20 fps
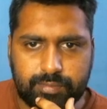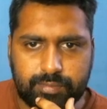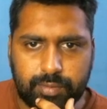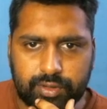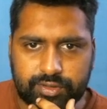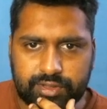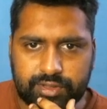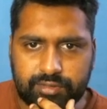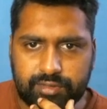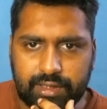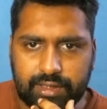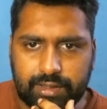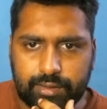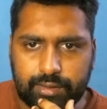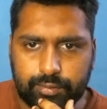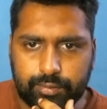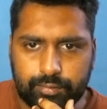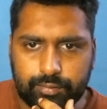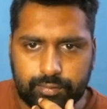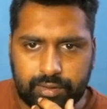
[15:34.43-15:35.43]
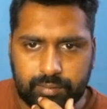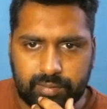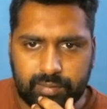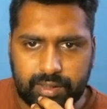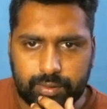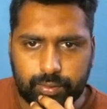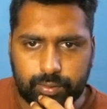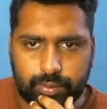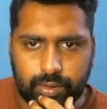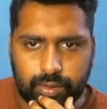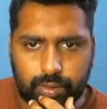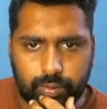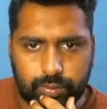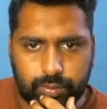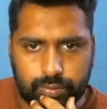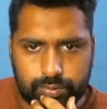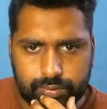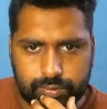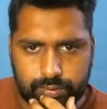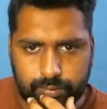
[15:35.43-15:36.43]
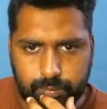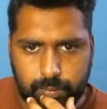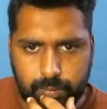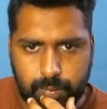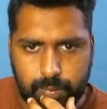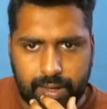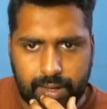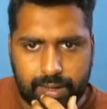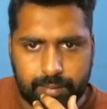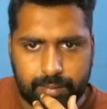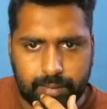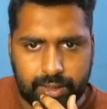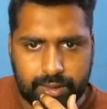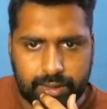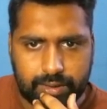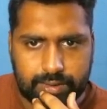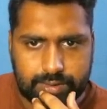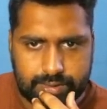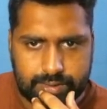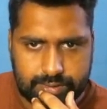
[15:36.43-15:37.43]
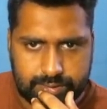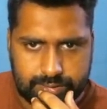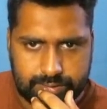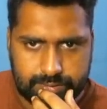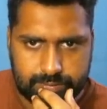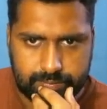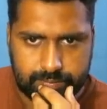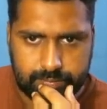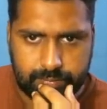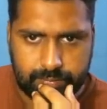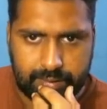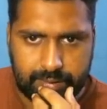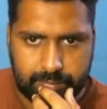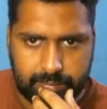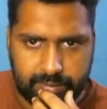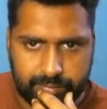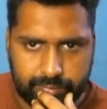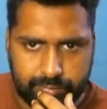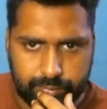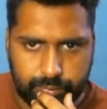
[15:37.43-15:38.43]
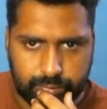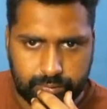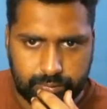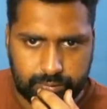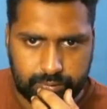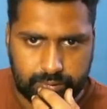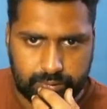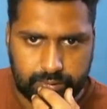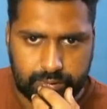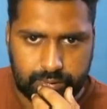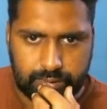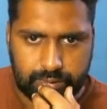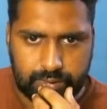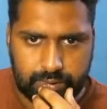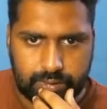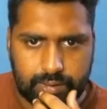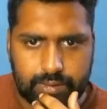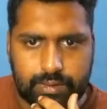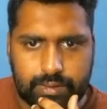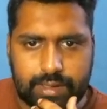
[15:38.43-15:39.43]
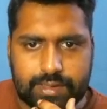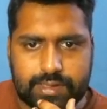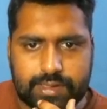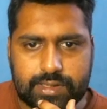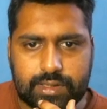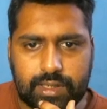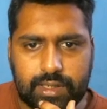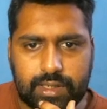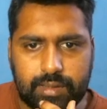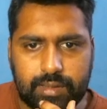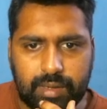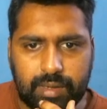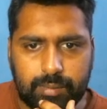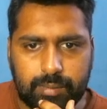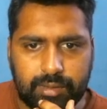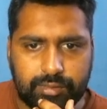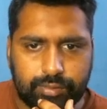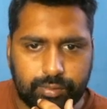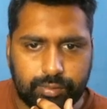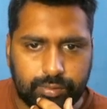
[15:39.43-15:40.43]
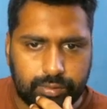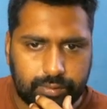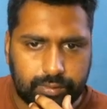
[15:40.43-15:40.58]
positive value 1 by root 2. So pi minus pi by 4, that's 3 pi by 4.